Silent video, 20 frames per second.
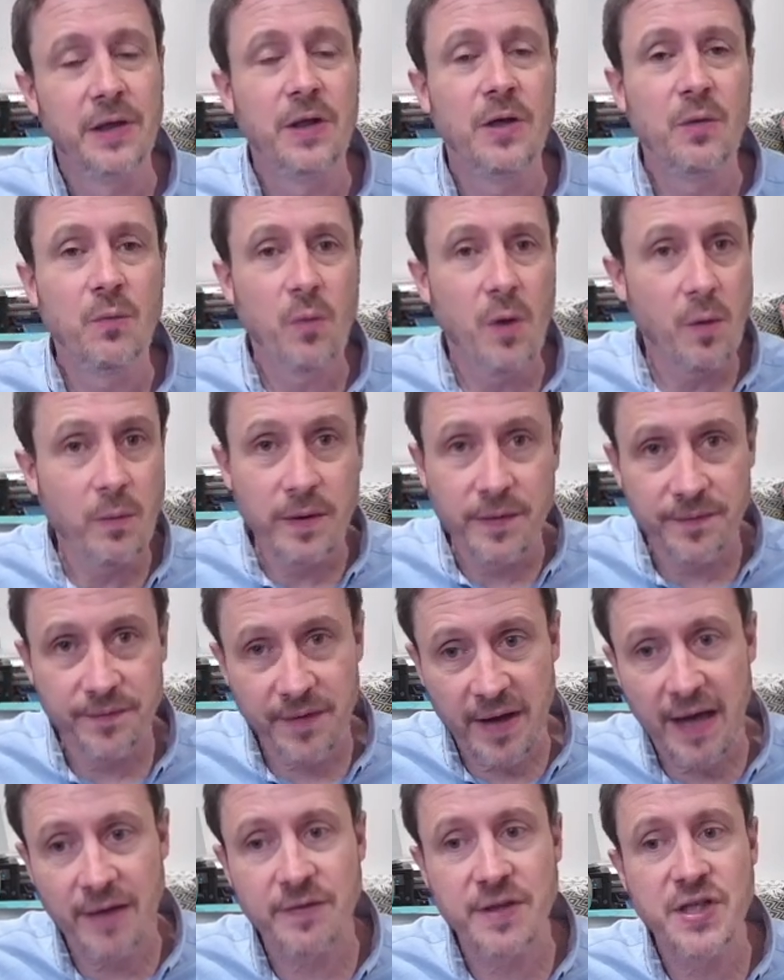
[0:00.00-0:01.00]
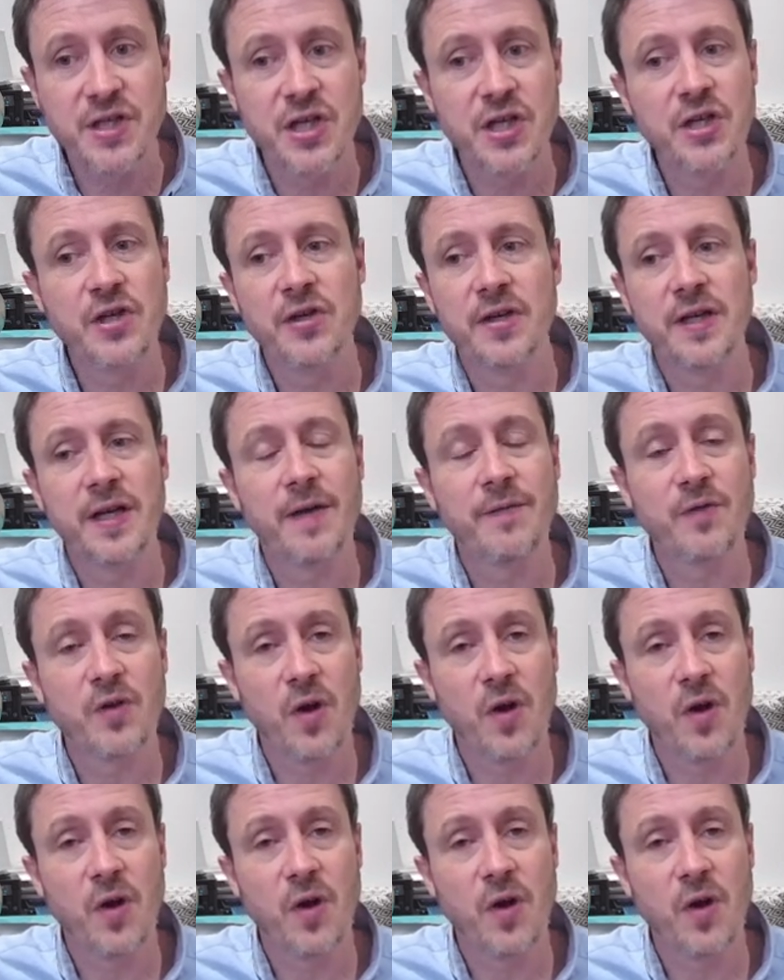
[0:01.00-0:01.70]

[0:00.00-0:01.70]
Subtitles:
What we've found is that you can have